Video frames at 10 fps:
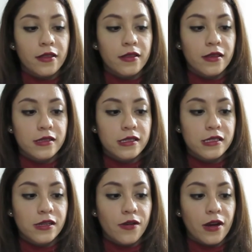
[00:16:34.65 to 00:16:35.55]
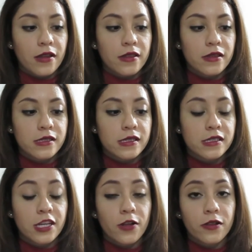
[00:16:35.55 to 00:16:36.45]
This is great. This is
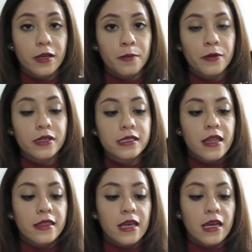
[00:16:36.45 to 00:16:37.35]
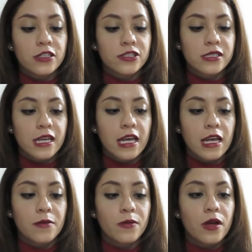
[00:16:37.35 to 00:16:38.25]
the Olympus. They just
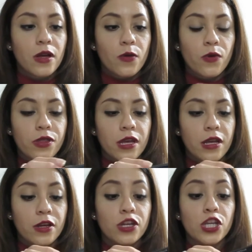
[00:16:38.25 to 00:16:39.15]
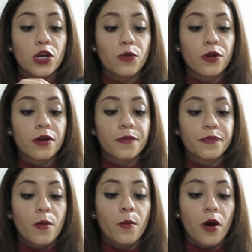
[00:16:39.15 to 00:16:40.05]
came with a newer
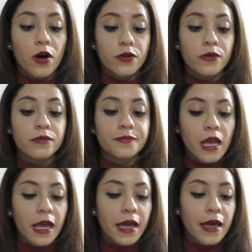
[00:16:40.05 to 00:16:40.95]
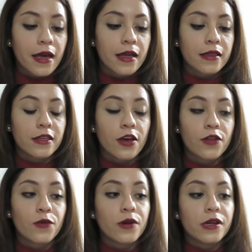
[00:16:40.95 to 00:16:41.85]
model, and the
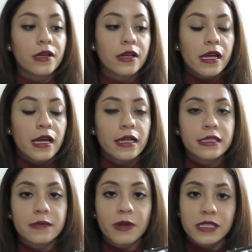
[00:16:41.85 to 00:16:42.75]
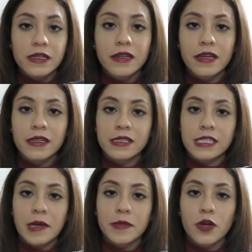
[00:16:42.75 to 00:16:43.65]
other one, it's basically the
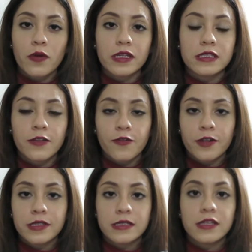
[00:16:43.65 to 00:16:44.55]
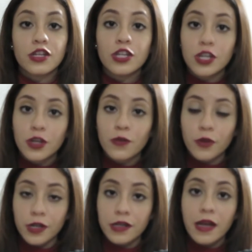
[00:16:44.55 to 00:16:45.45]
same. The only difference, the new
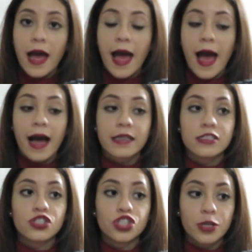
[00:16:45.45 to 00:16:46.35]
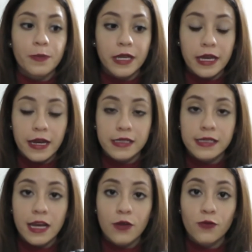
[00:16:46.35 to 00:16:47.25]
one has G P S
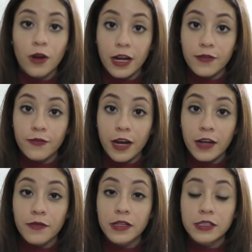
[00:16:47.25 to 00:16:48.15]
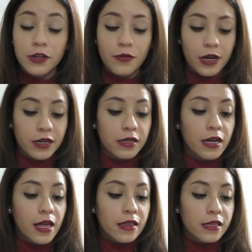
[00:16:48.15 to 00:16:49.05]
and Wi-Fi integrated.
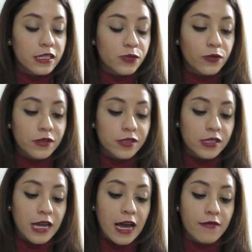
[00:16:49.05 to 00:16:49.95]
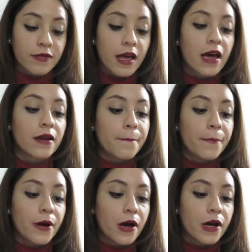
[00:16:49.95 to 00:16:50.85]
This one doesn't have that,
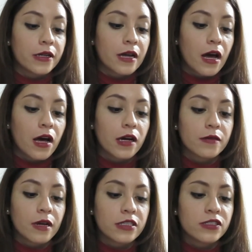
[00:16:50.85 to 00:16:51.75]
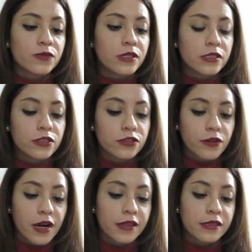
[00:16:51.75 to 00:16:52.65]
but um, I just wanted to
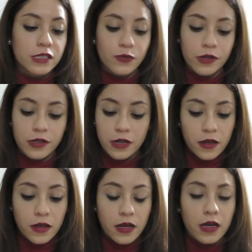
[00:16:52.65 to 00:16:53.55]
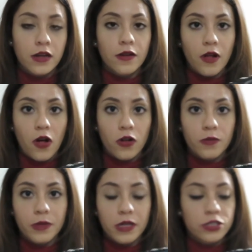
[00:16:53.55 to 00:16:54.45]
try this one, and um, I'll
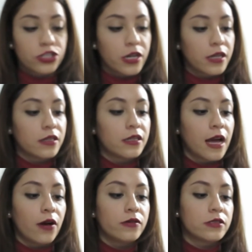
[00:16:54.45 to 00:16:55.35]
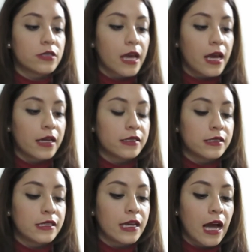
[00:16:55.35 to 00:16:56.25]
be checking it out and
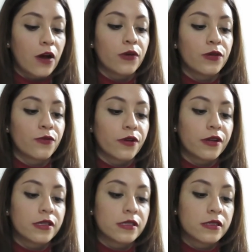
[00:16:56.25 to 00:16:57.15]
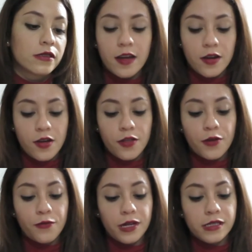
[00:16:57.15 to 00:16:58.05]
see how it works. Another
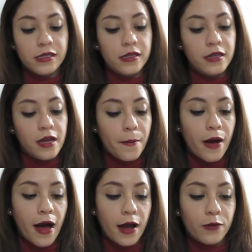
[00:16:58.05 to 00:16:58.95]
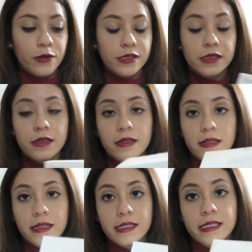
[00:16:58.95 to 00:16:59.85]
recent buy was
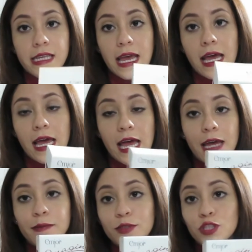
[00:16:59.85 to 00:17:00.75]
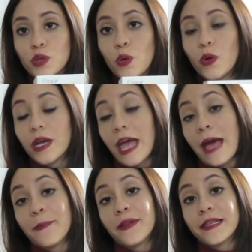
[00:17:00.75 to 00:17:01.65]
this Emjoi
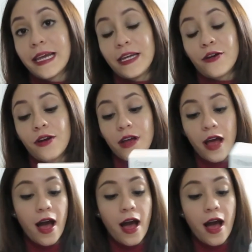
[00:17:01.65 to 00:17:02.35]
appellator.